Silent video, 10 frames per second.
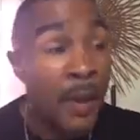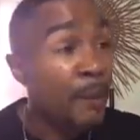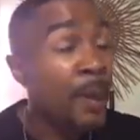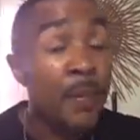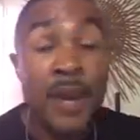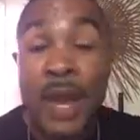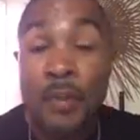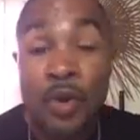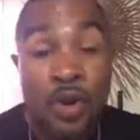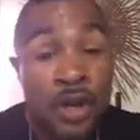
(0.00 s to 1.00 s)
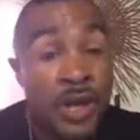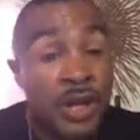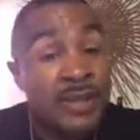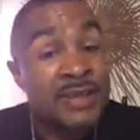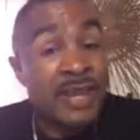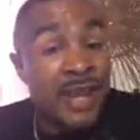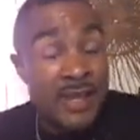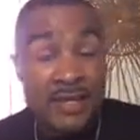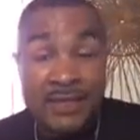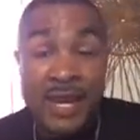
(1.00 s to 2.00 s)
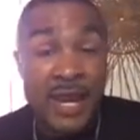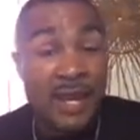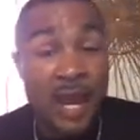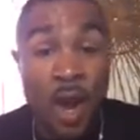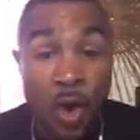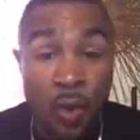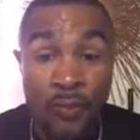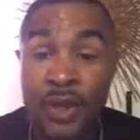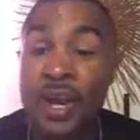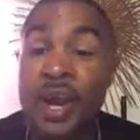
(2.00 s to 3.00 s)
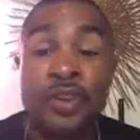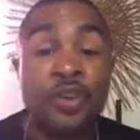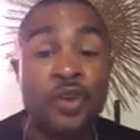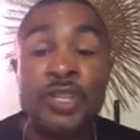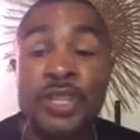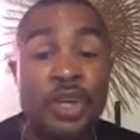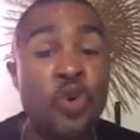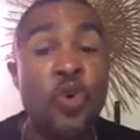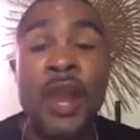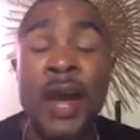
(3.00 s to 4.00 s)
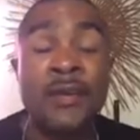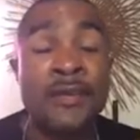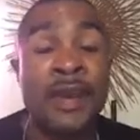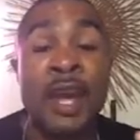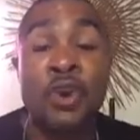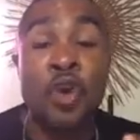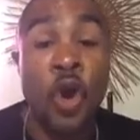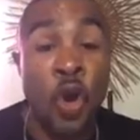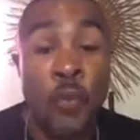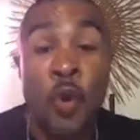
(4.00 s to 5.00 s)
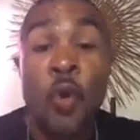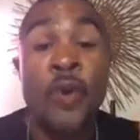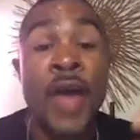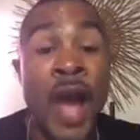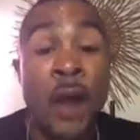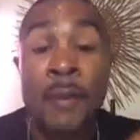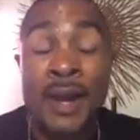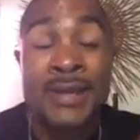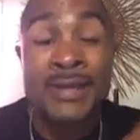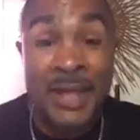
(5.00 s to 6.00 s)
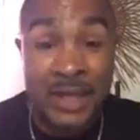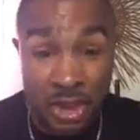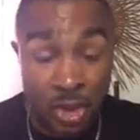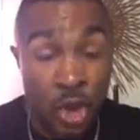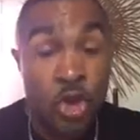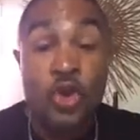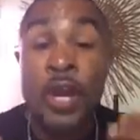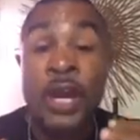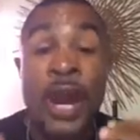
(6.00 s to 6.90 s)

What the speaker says: People in the neighborhood are scared to stay in their homes. The Constitution says you're allowed to stay in your home without molestation. You cannot be